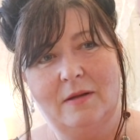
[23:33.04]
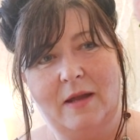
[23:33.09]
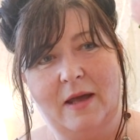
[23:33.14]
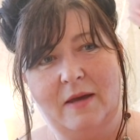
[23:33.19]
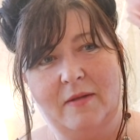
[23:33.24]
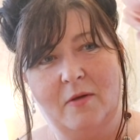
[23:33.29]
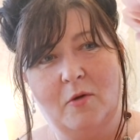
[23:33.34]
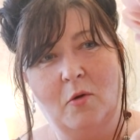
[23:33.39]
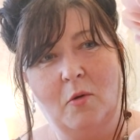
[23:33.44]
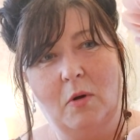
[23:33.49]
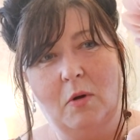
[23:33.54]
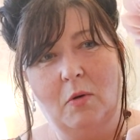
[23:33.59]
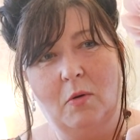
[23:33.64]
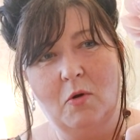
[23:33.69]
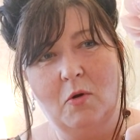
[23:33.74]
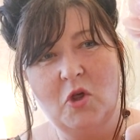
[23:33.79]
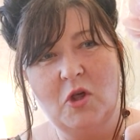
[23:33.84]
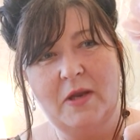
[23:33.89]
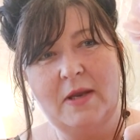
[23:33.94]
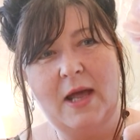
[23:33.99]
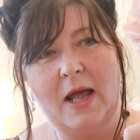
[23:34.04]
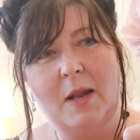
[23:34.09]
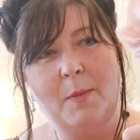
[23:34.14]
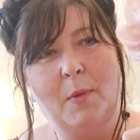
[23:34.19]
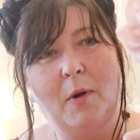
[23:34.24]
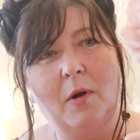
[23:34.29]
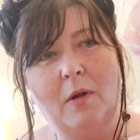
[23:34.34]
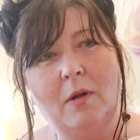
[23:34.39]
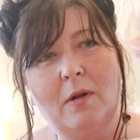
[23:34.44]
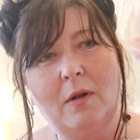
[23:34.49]
like the Coco Chanel
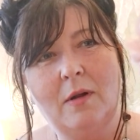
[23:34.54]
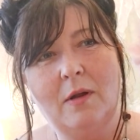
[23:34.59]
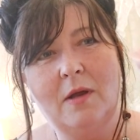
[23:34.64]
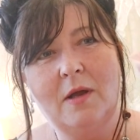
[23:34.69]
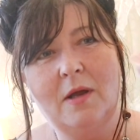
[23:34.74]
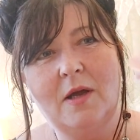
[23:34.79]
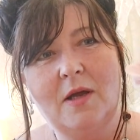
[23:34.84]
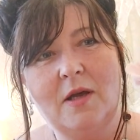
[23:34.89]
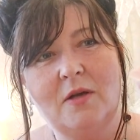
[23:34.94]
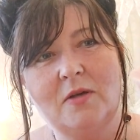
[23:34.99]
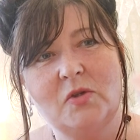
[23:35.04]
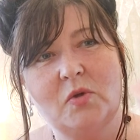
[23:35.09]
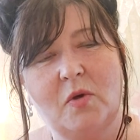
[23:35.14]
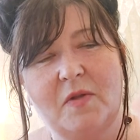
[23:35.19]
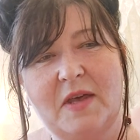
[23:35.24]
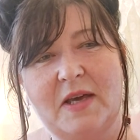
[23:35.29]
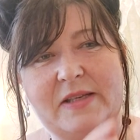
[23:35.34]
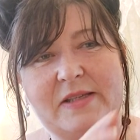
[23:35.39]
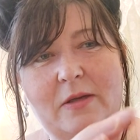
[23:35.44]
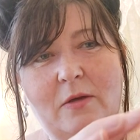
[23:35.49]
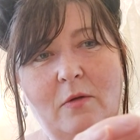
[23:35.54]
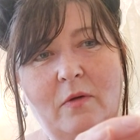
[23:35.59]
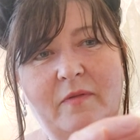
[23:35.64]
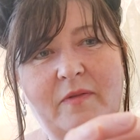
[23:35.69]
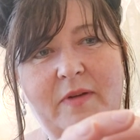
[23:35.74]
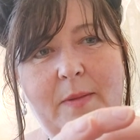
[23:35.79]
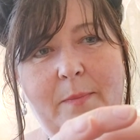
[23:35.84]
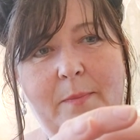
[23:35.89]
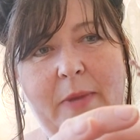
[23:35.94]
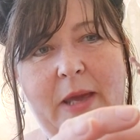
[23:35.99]
bottle. So these are
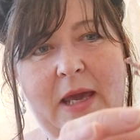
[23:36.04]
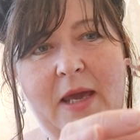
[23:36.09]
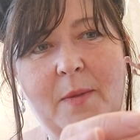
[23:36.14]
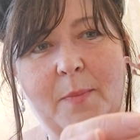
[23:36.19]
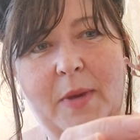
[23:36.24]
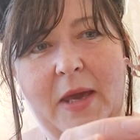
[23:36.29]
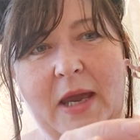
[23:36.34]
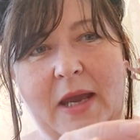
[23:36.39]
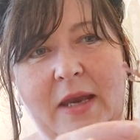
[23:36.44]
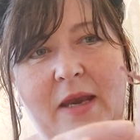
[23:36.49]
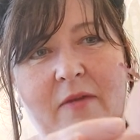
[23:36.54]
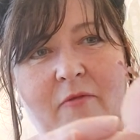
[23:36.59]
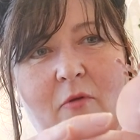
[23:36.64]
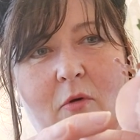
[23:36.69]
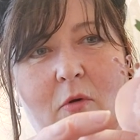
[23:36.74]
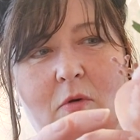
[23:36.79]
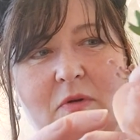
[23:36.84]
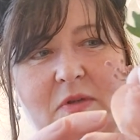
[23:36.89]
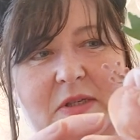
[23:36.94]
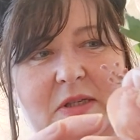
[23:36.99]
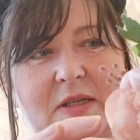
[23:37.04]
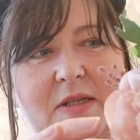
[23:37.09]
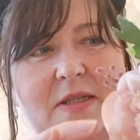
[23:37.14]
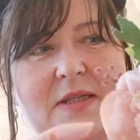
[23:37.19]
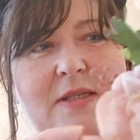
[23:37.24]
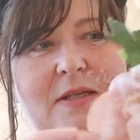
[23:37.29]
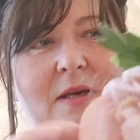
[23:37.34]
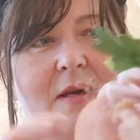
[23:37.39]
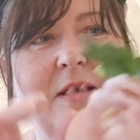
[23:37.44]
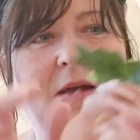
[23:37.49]
lovely pink peony
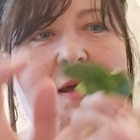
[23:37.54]
roses.